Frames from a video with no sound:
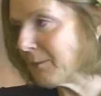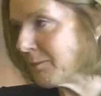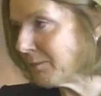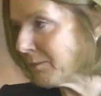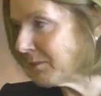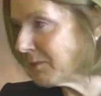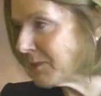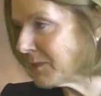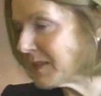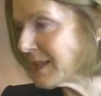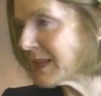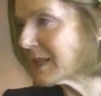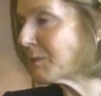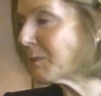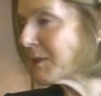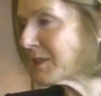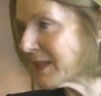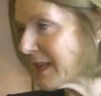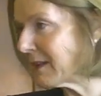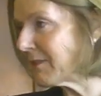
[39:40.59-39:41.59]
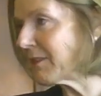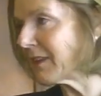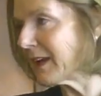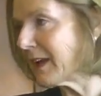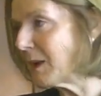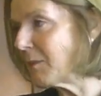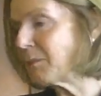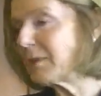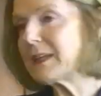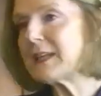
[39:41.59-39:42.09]
um, 6% of the
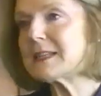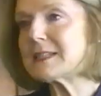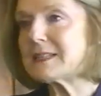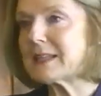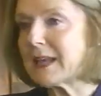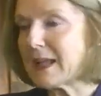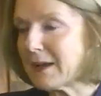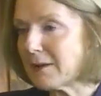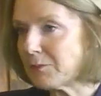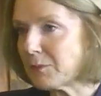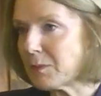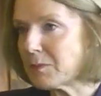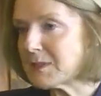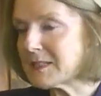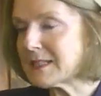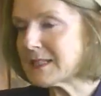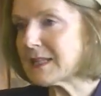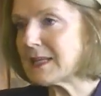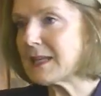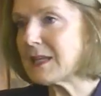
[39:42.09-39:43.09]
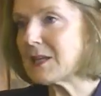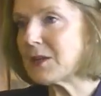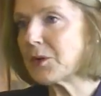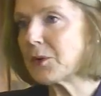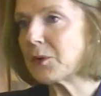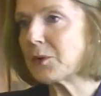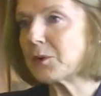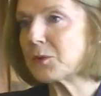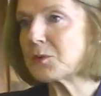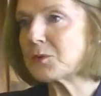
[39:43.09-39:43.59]
companies that have women
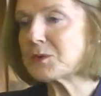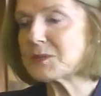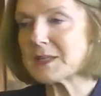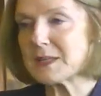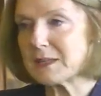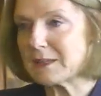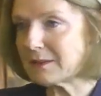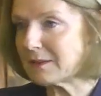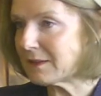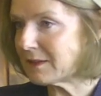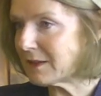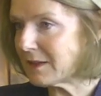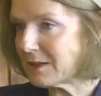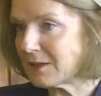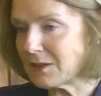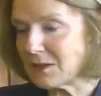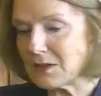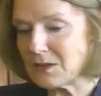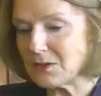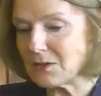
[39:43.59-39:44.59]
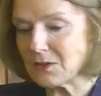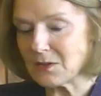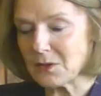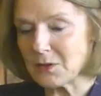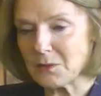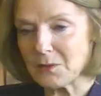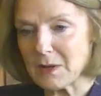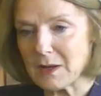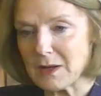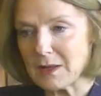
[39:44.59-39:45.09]
CEOs and, uh, you know.
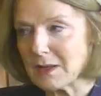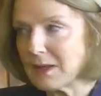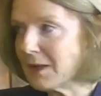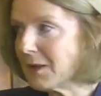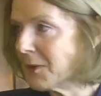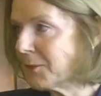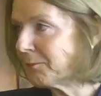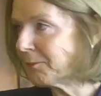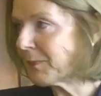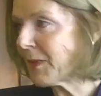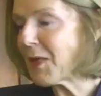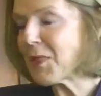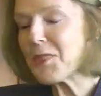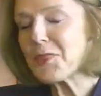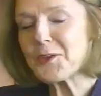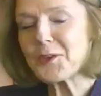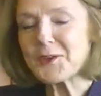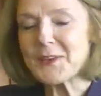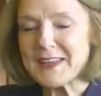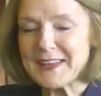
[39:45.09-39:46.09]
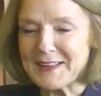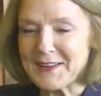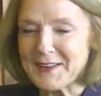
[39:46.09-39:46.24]
30 of them. 30.